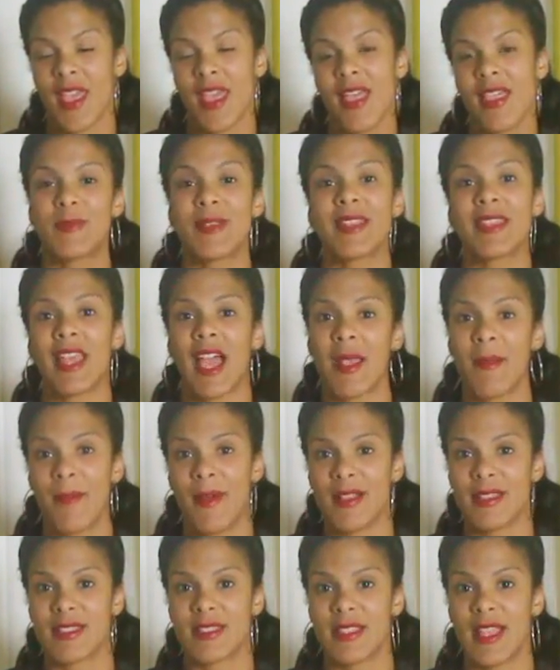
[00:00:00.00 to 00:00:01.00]
It's been 9
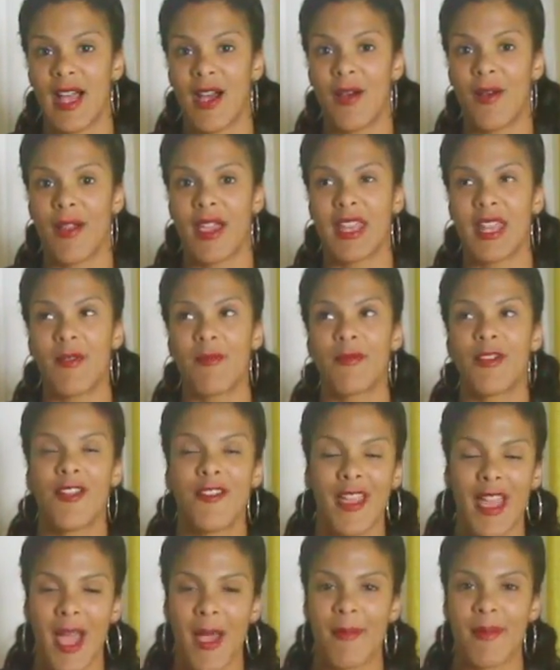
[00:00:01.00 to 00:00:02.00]
months now, and I'm
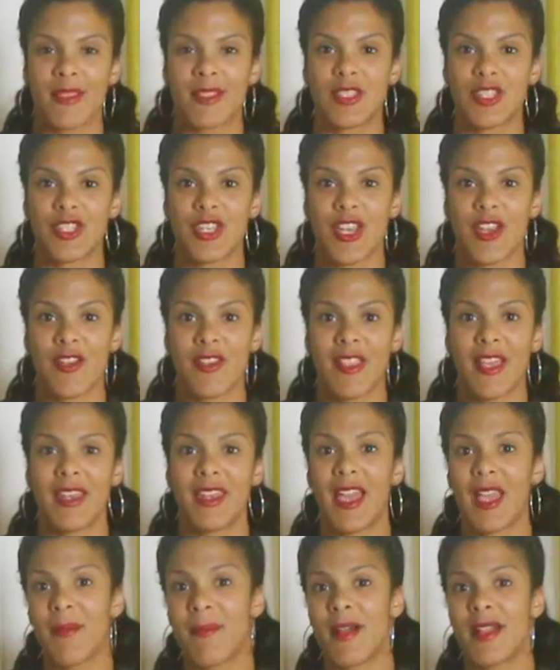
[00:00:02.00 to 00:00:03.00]
very happy to share that
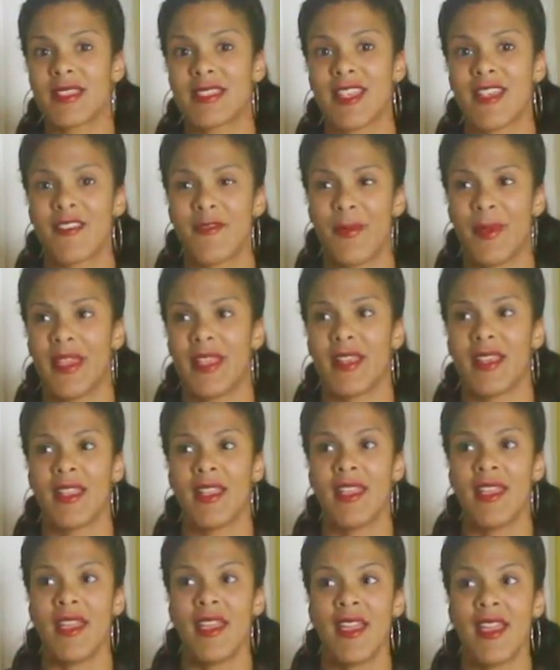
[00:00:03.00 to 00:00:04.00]
9 months have been
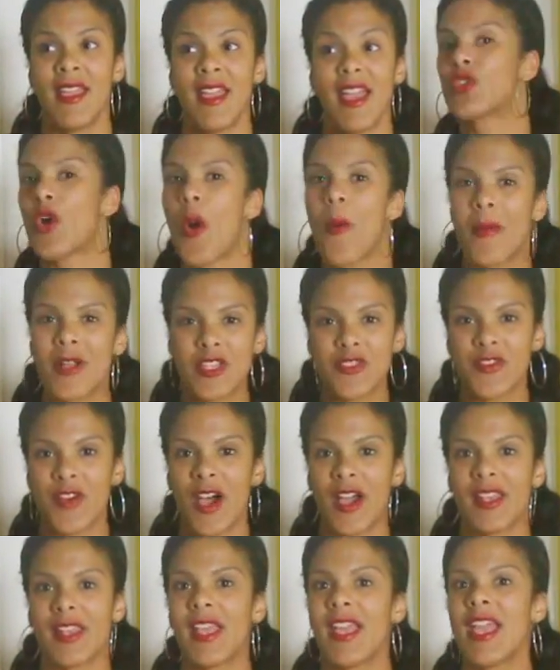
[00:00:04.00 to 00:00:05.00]
so much
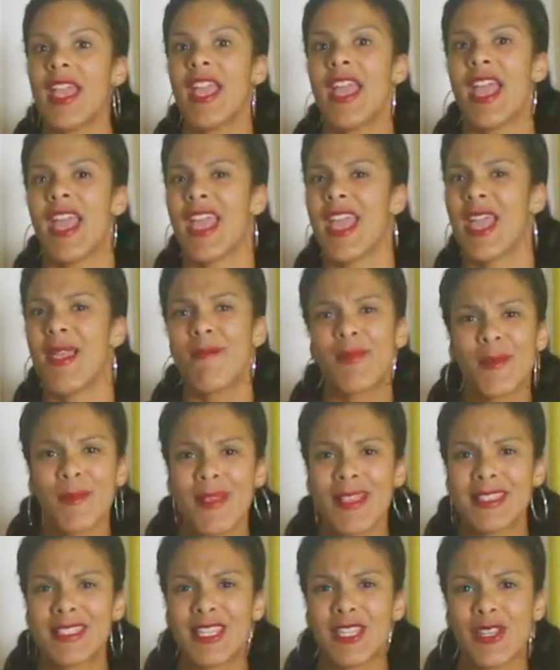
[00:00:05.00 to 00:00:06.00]
fun,
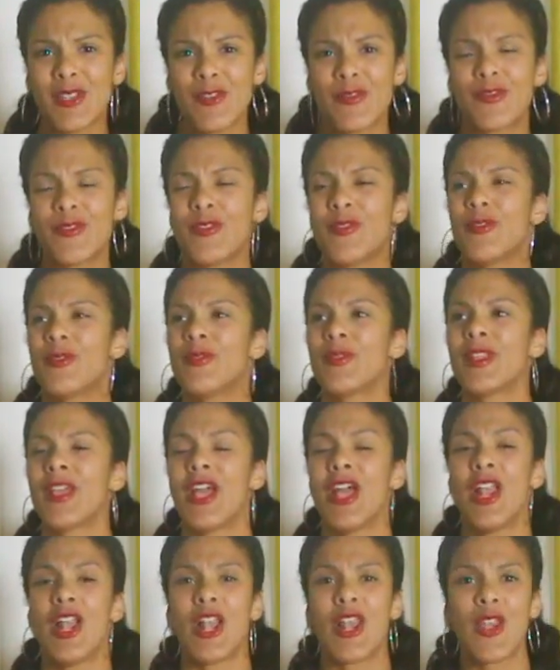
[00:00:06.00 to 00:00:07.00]
implementing new food,
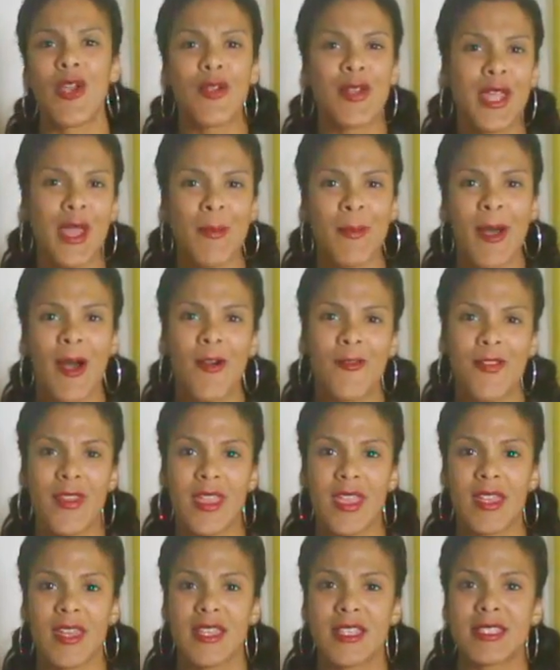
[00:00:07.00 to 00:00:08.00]
learning about
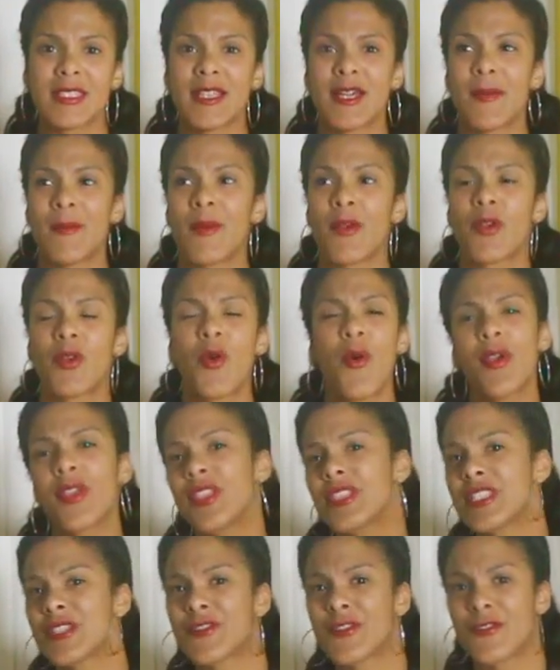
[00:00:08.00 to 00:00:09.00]
veganism, going
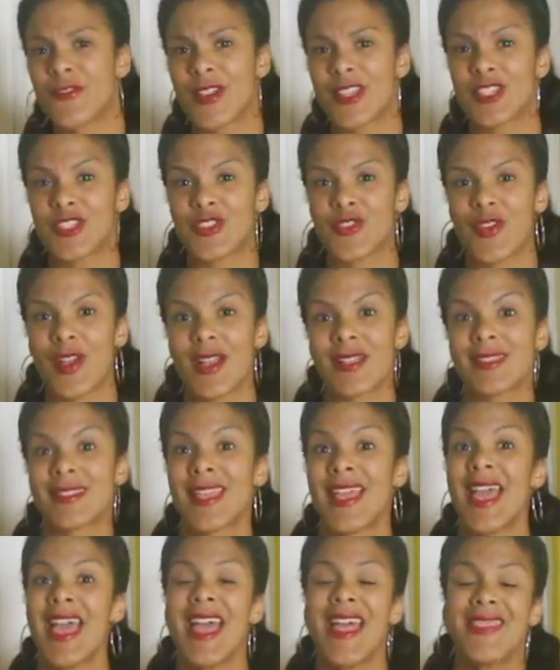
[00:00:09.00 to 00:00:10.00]
to different restaurants.
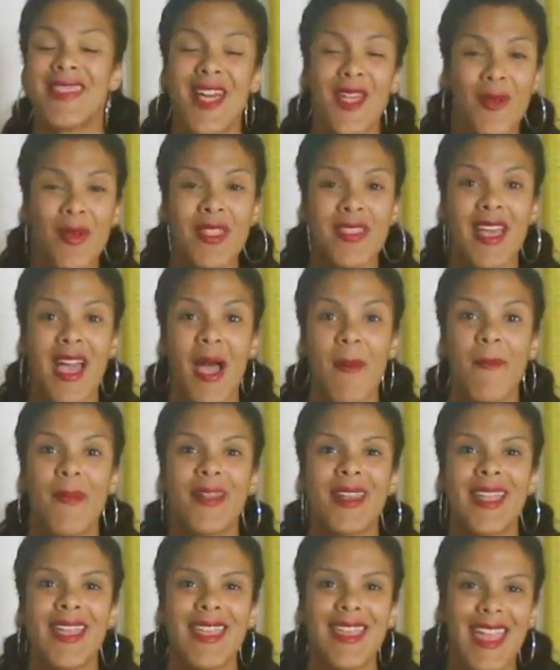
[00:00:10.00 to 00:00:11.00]
Not only that,
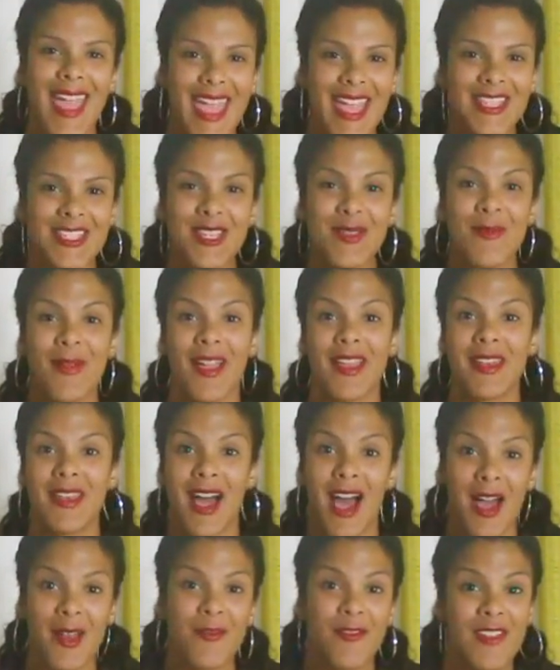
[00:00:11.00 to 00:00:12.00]
but engaging my
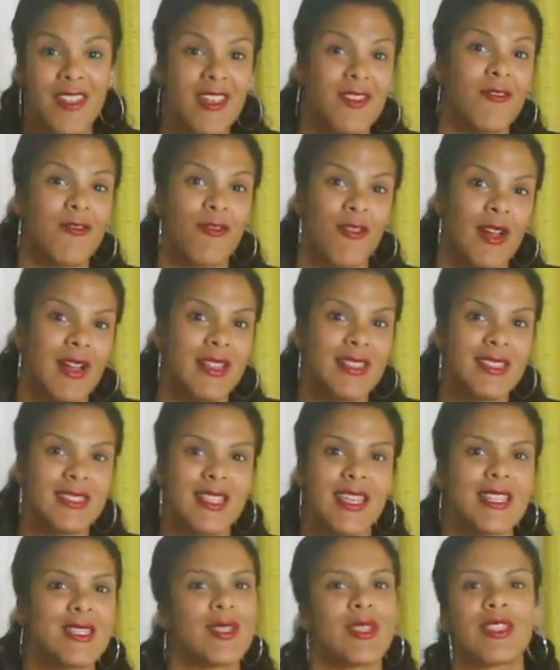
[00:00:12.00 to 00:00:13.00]
non-vegan
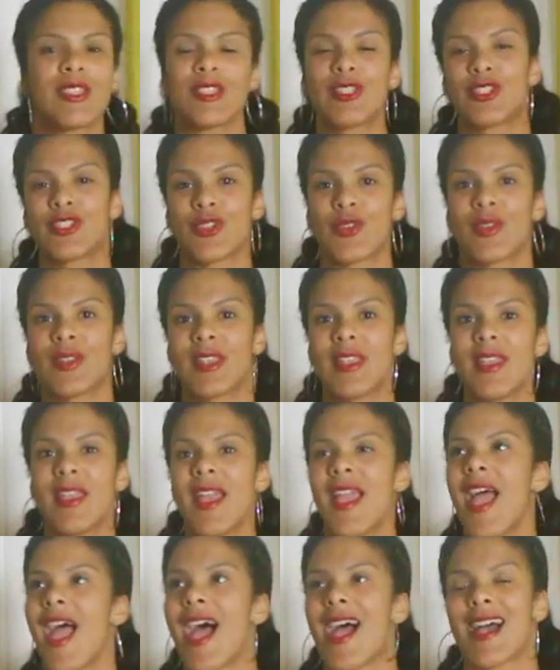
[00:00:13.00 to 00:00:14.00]
friends into this journey
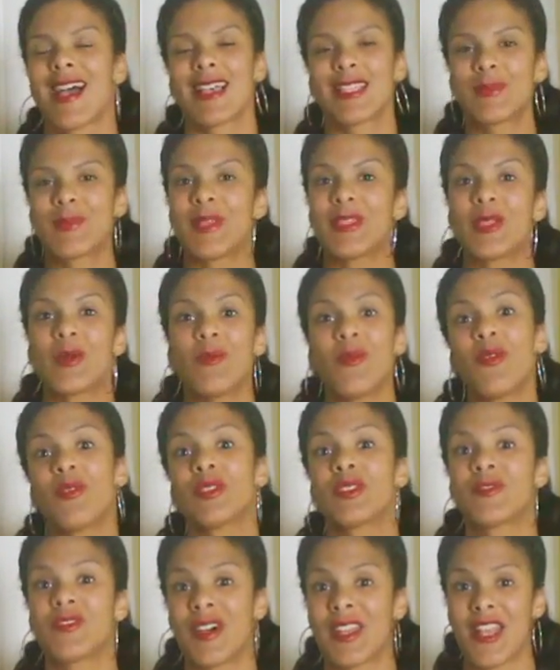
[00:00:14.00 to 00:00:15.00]
has been the
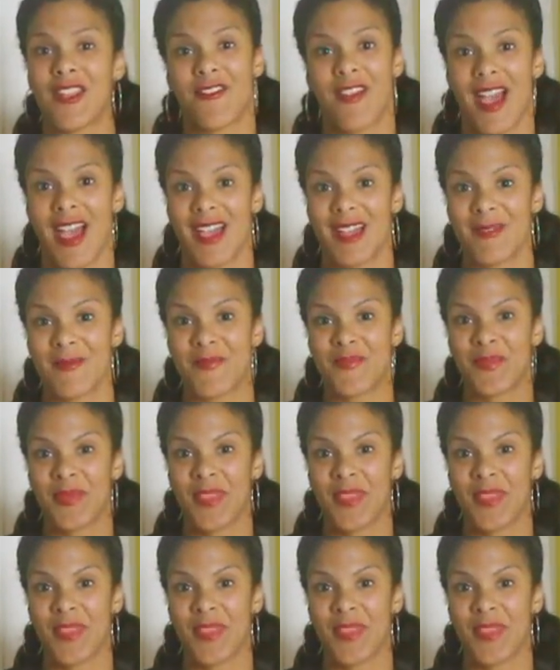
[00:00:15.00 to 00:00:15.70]
most fun I've had.